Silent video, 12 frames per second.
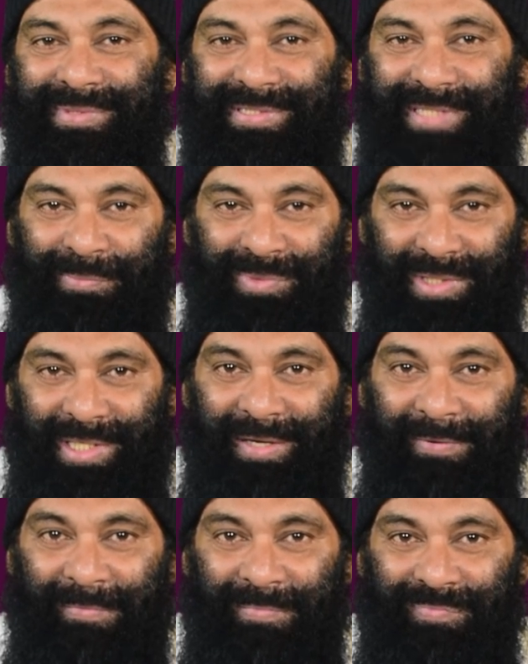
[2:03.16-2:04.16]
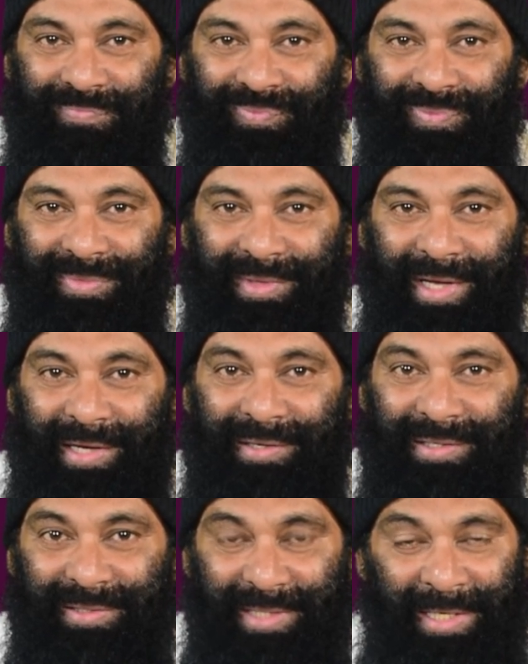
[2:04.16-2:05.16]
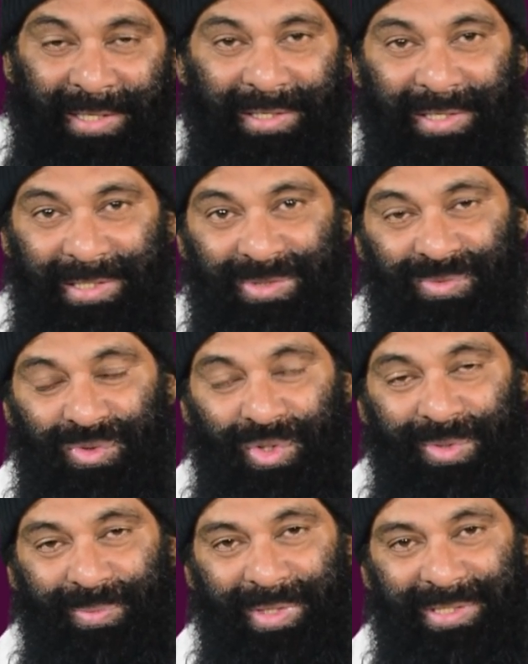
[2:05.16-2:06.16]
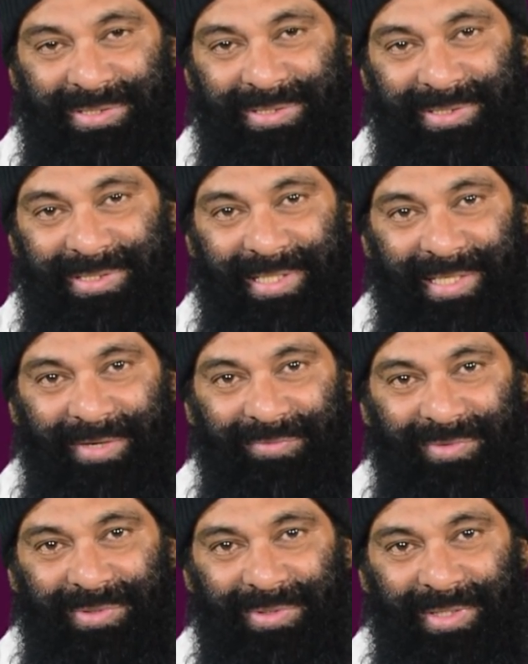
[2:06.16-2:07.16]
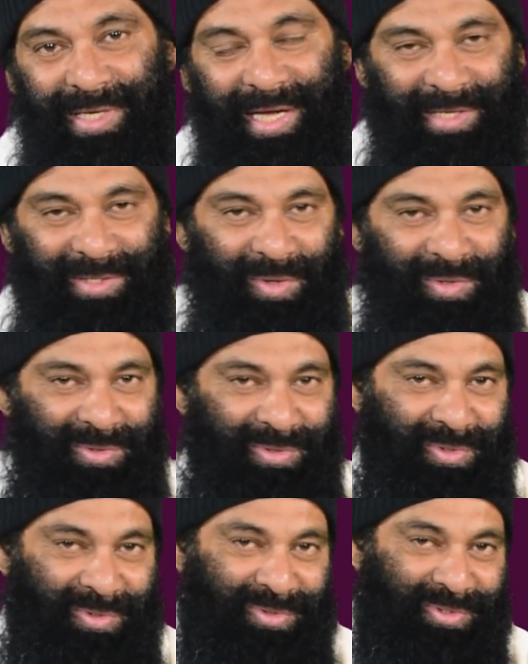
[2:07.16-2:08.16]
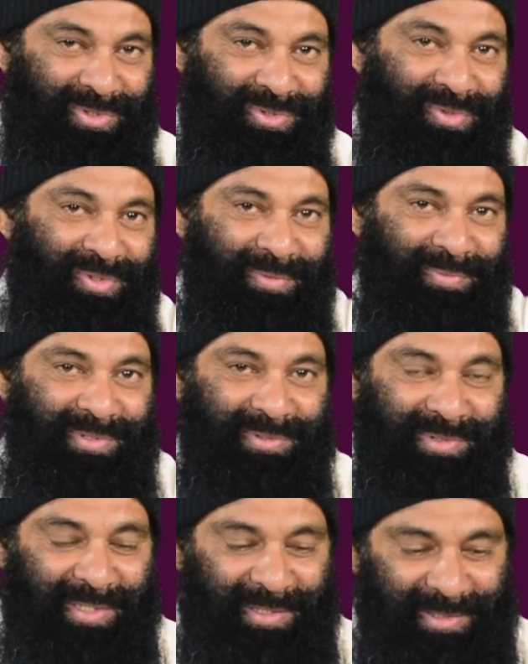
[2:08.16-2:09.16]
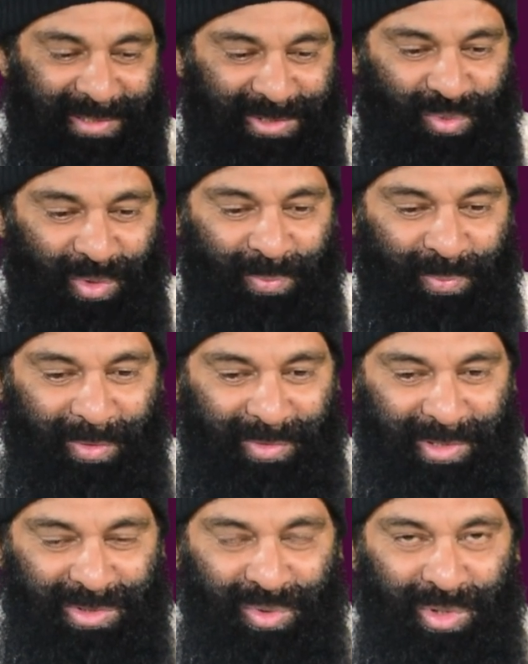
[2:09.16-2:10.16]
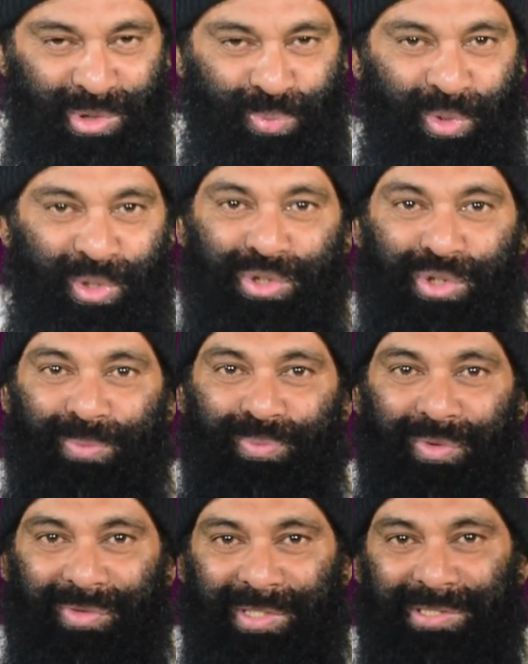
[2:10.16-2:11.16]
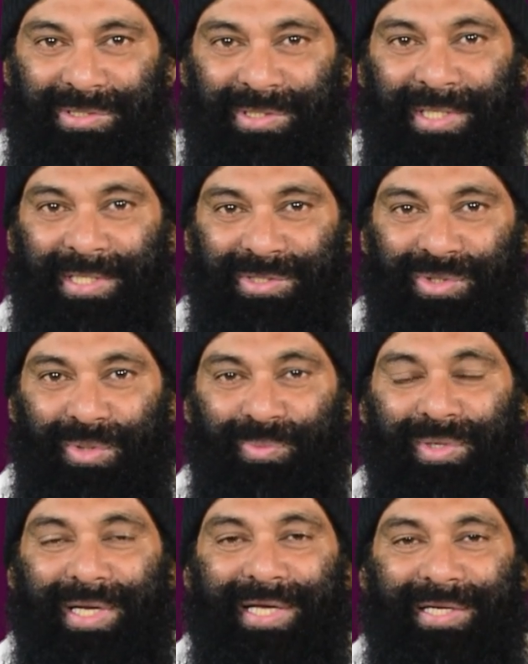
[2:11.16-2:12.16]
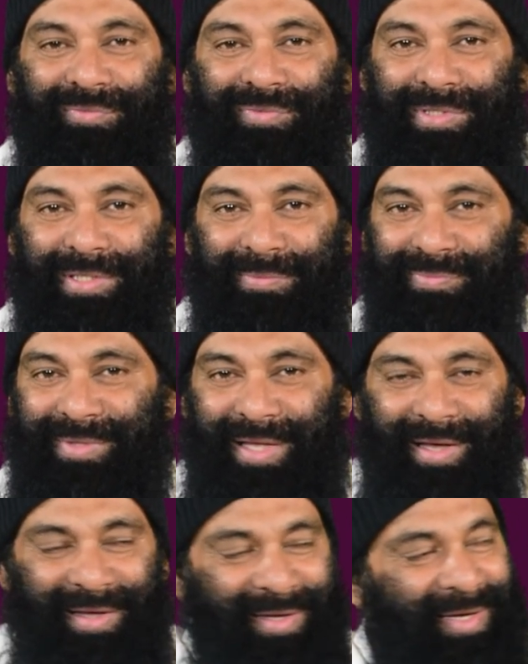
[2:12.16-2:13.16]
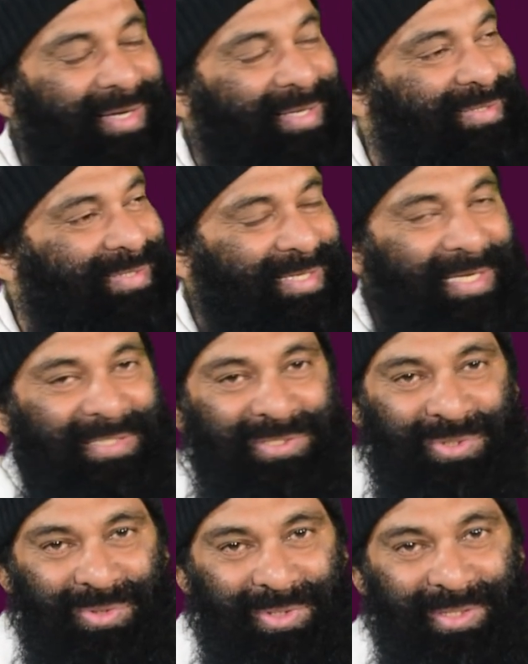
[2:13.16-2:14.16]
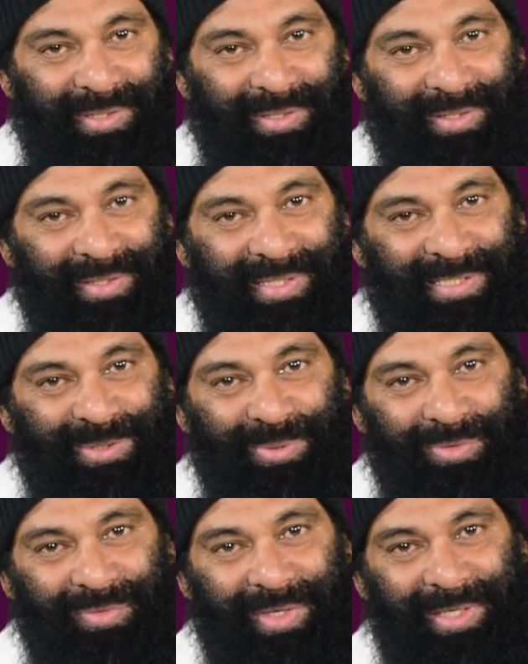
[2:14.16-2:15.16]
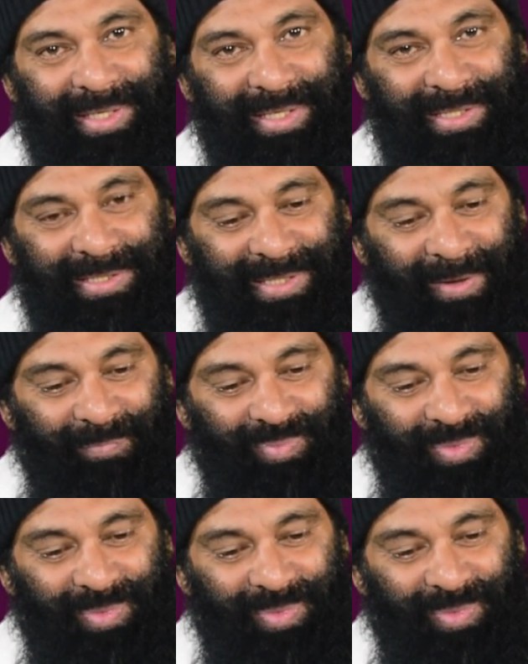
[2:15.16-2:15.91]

something, and 10 years without medicines he lived. And all the doctors told him, that is his willpower, he's got spiritual power, he's got miracle with him. Then I told Lakshmi Gangadesh,